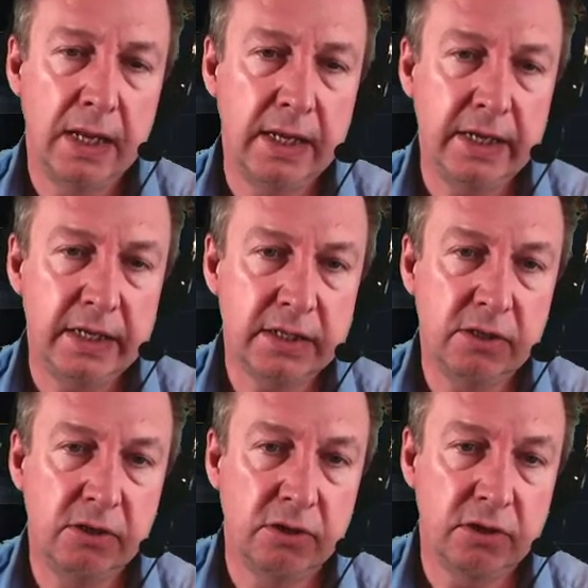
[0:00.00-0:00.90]
Let us
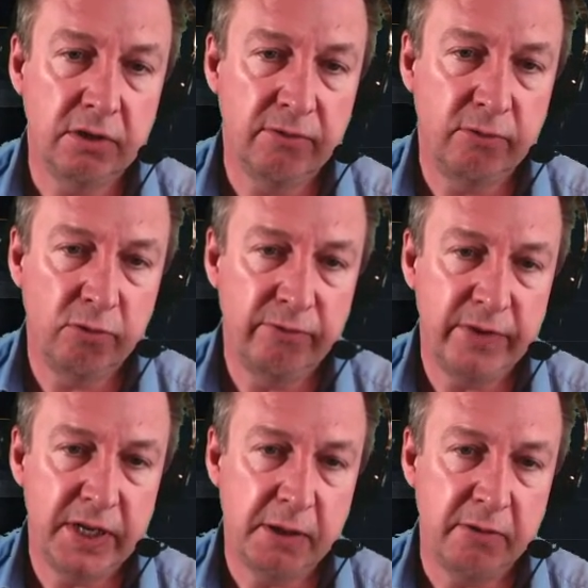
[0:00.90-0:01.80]
look for
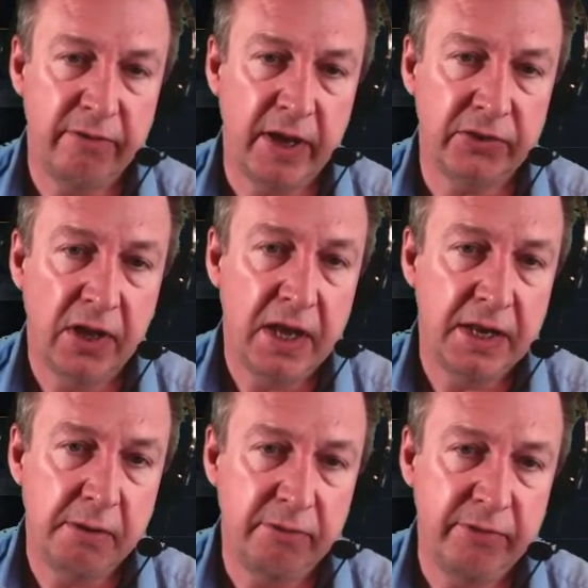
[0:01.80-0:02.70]
video effects.
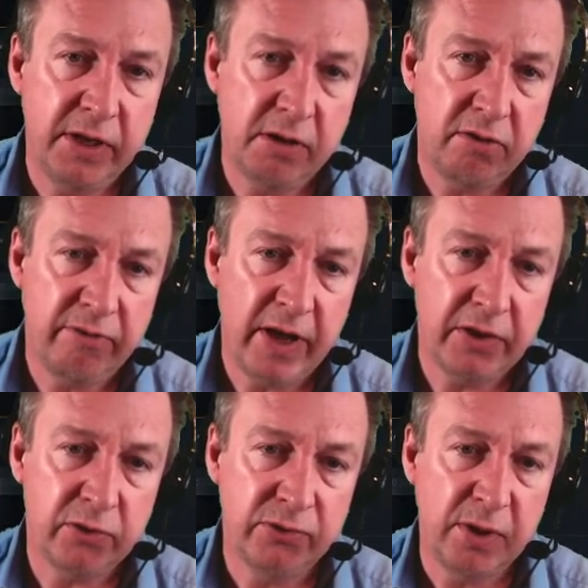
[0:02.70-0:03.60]
Now, if video
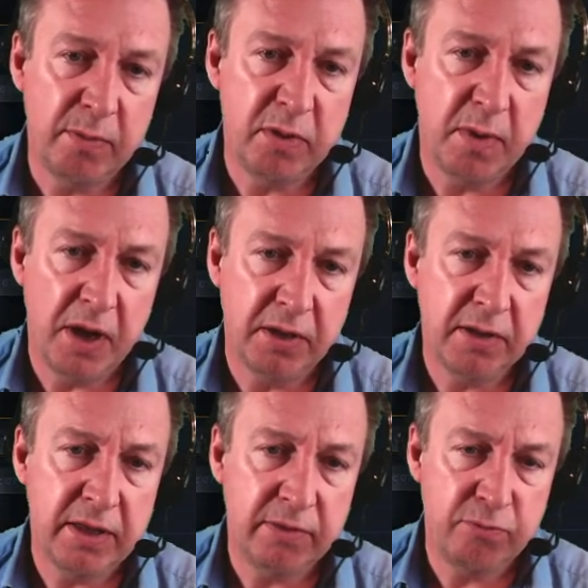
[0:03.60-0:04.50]
effects, or some of them aren't
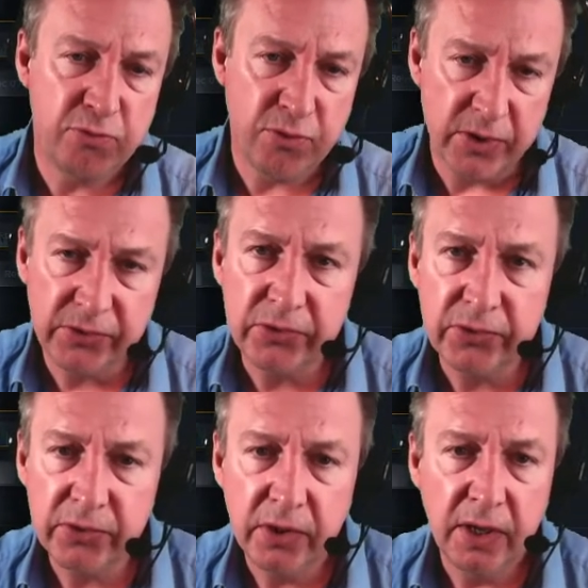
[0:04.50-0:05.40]

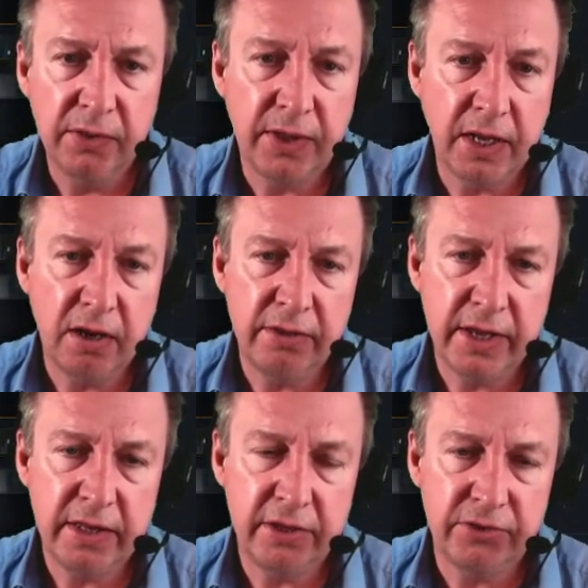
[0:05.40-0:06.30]
present, they are
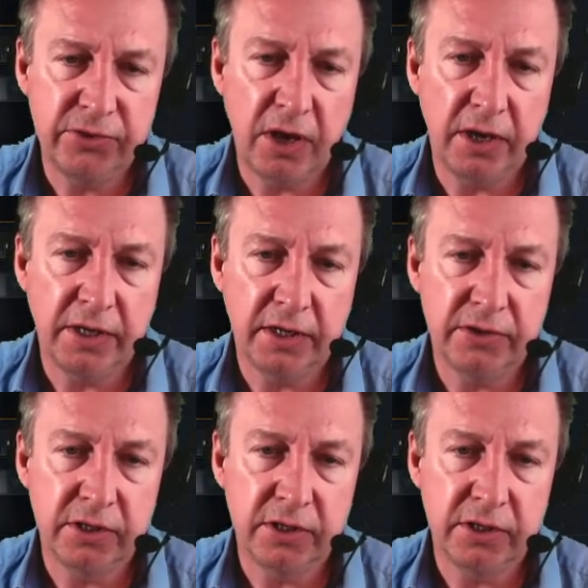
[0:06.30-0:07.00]
there, they're just hiding.